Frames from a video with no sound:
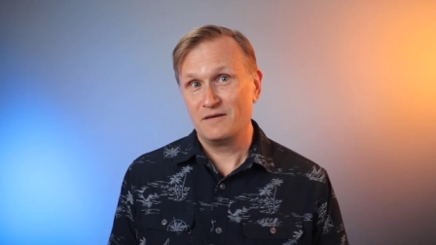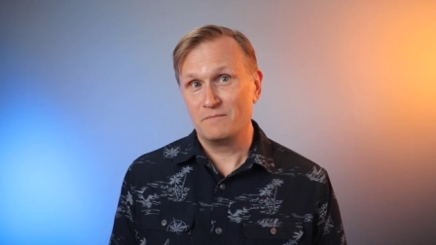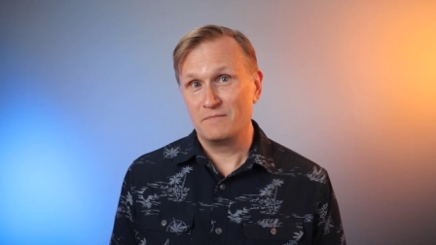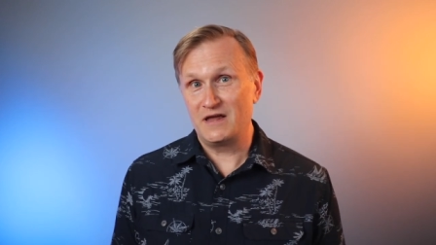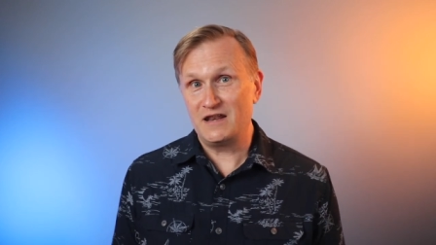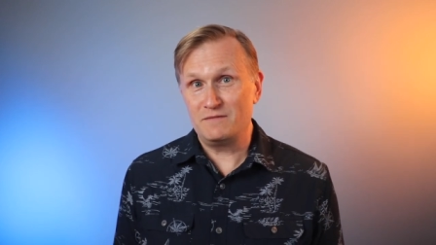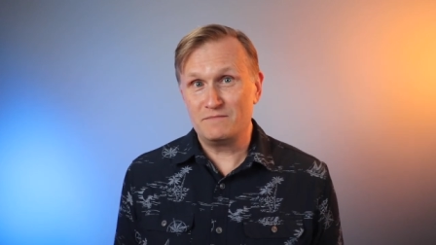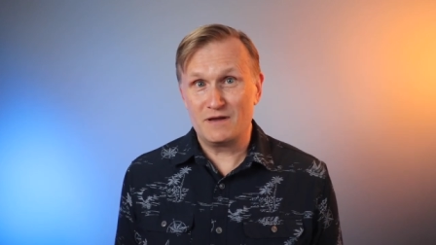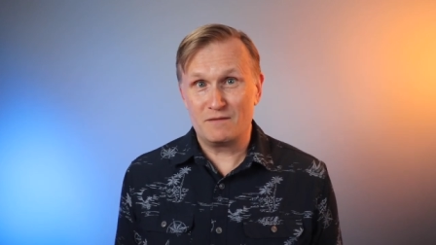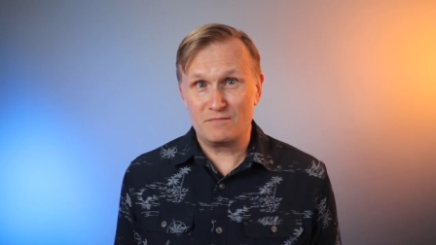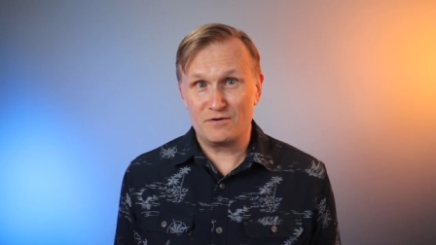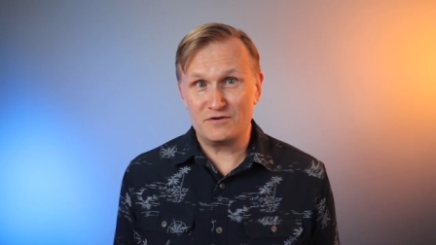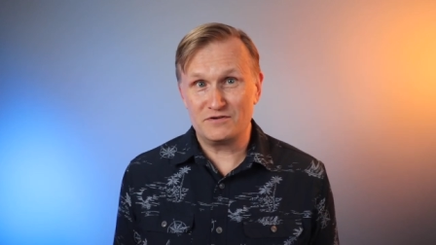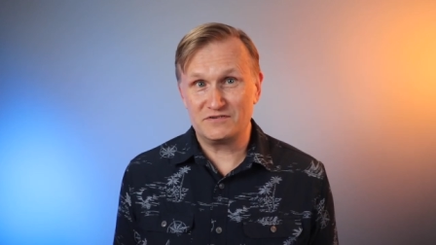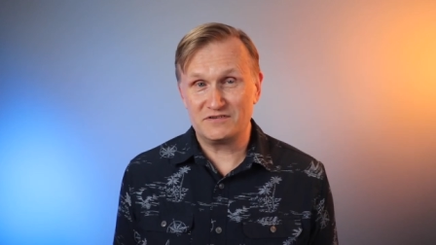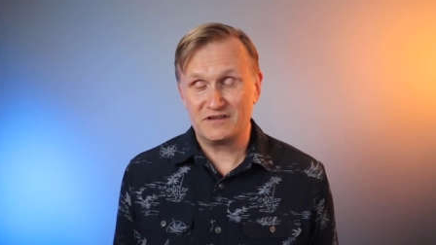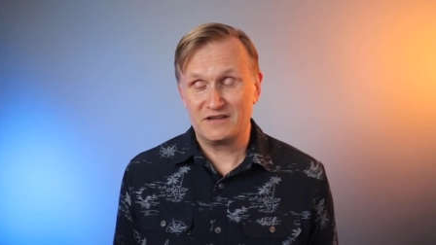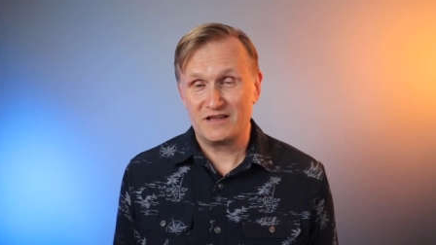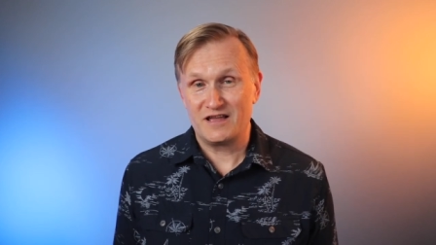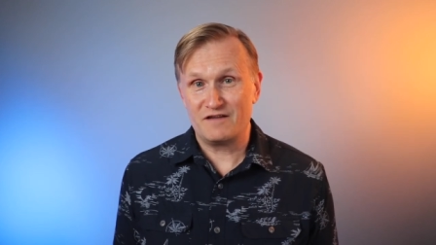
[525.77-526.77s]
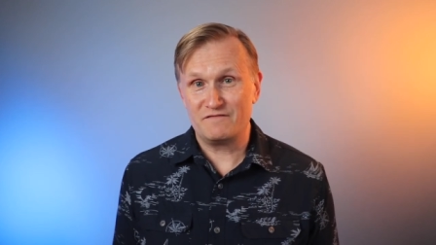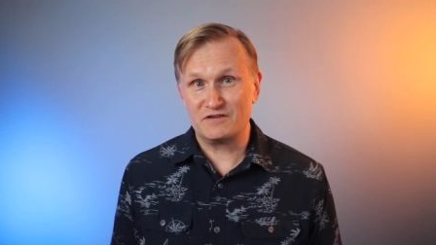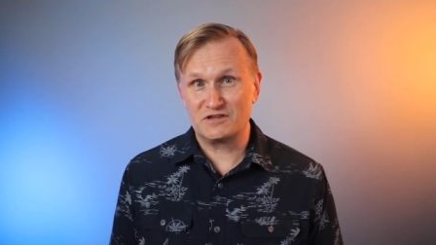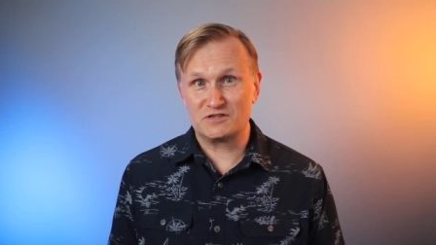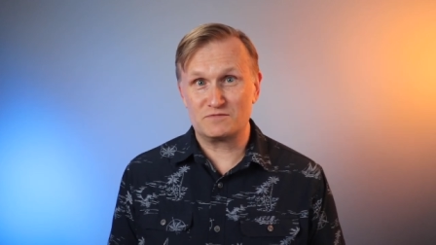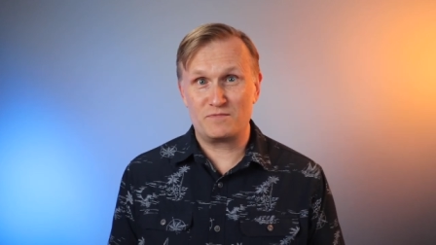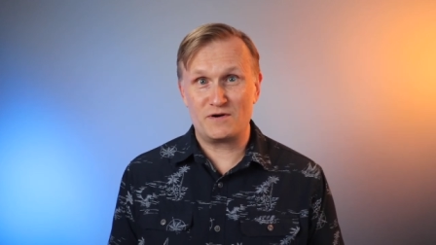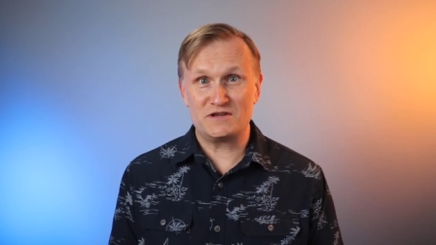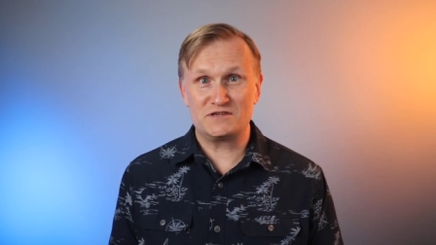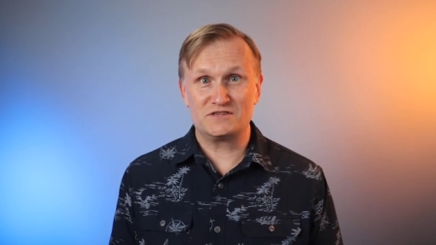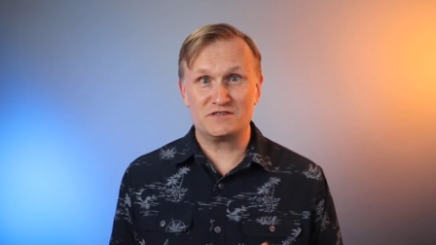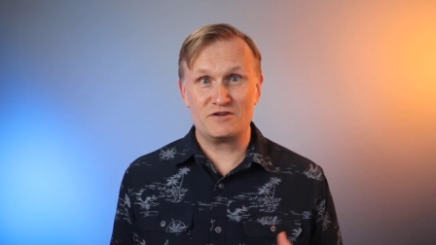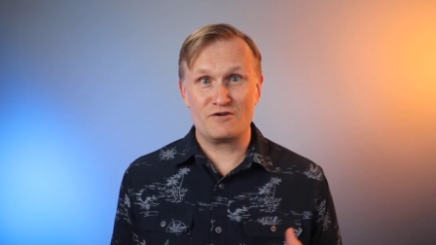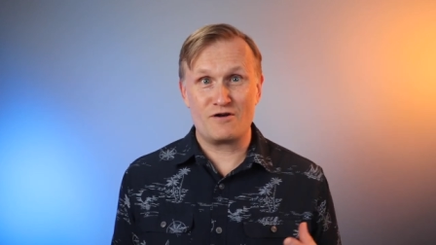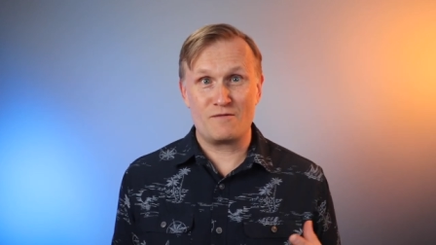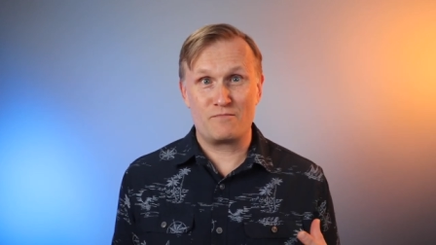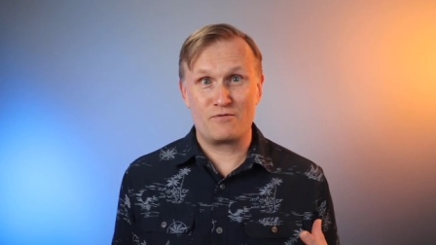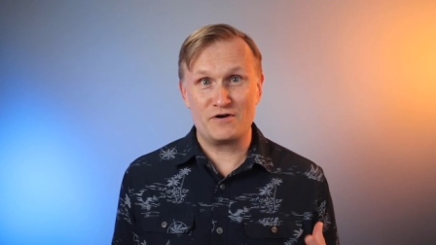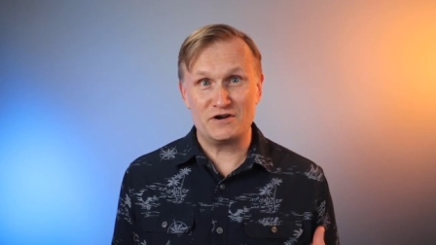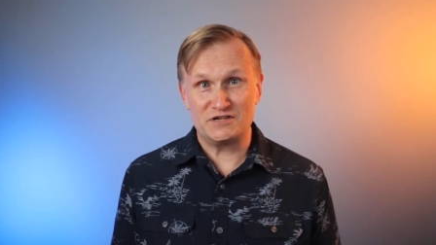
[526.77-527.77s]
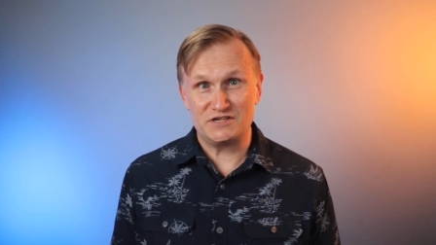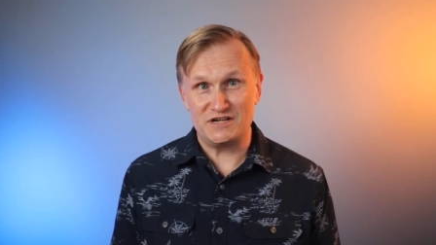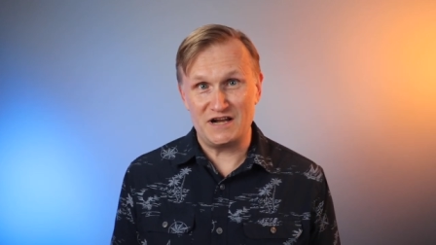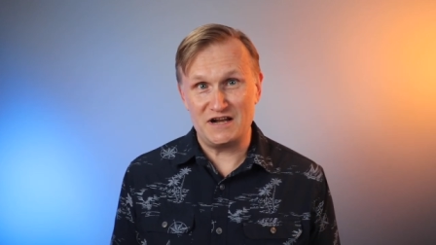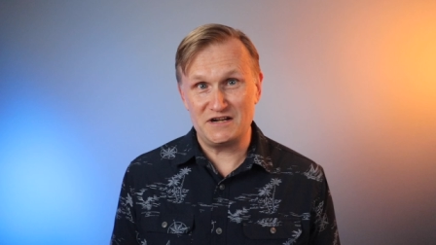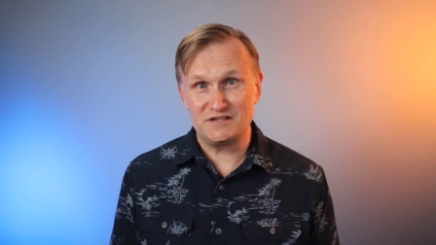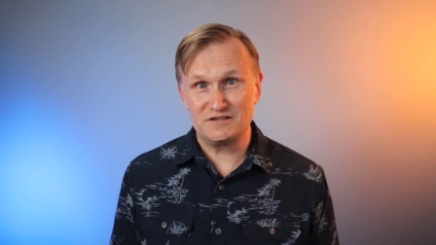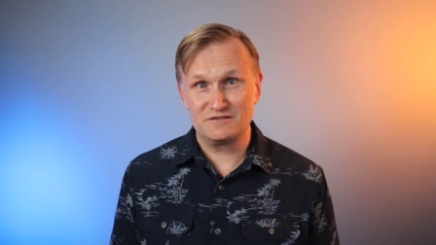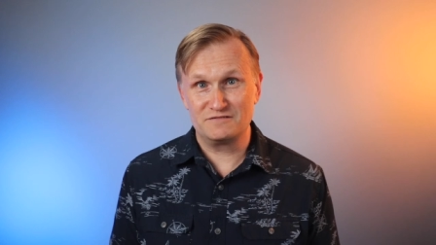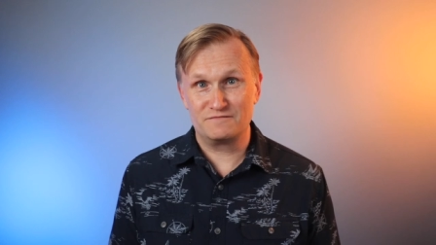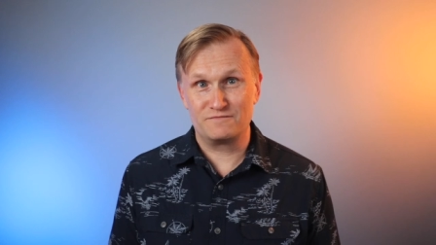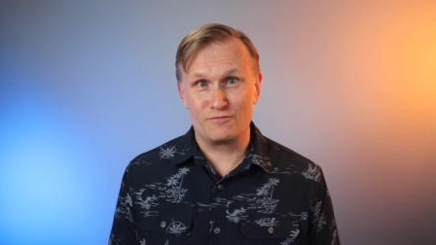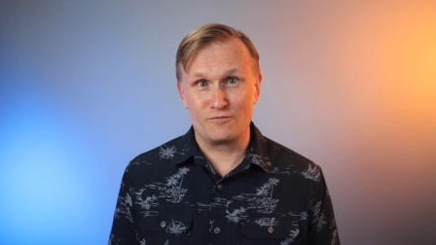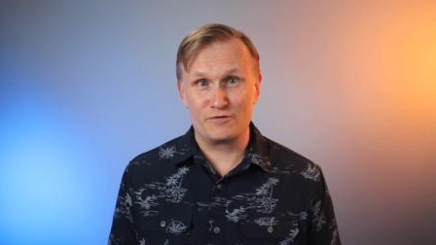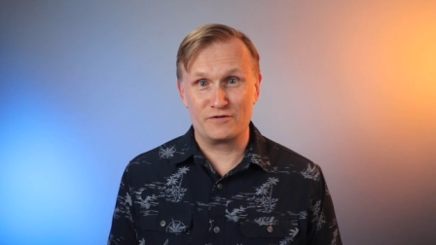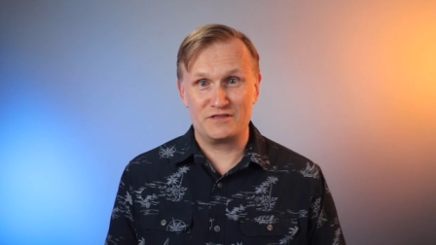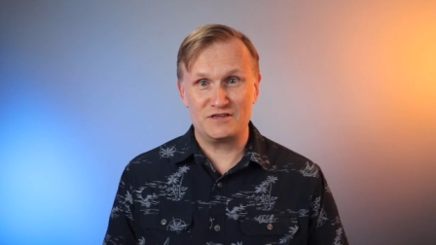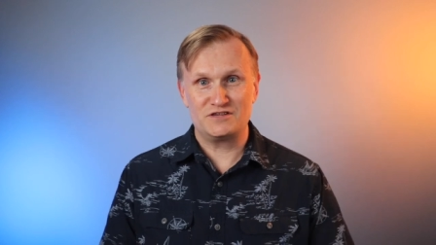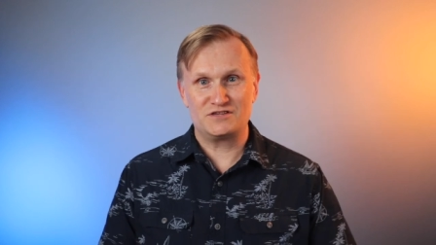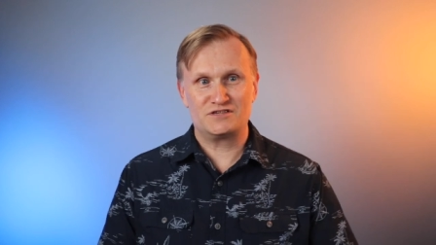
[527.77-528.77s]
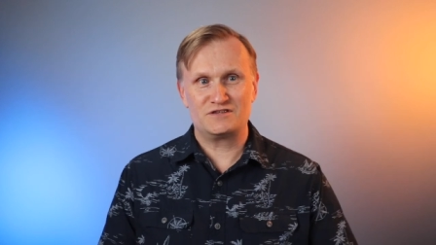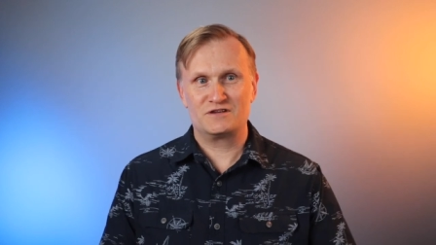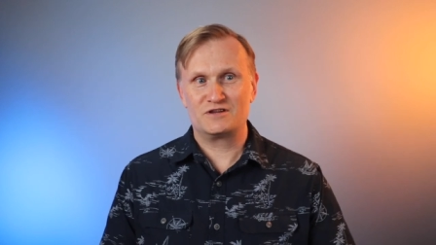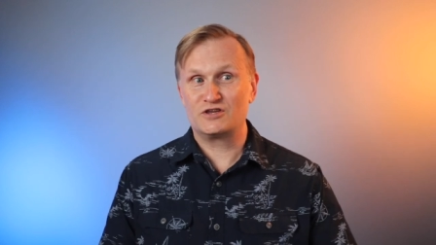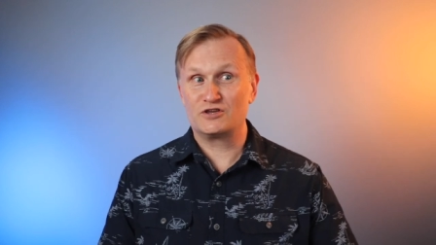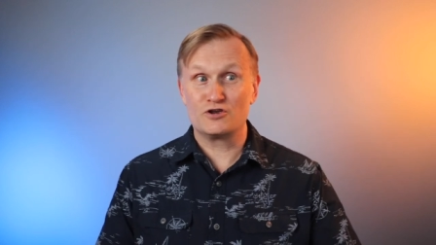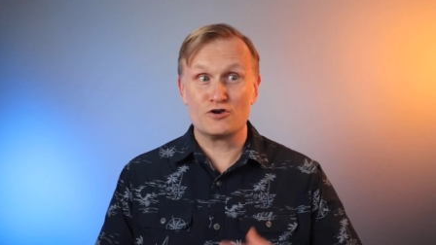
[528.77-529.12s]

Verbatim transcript: Many members have expressed their appreciation for this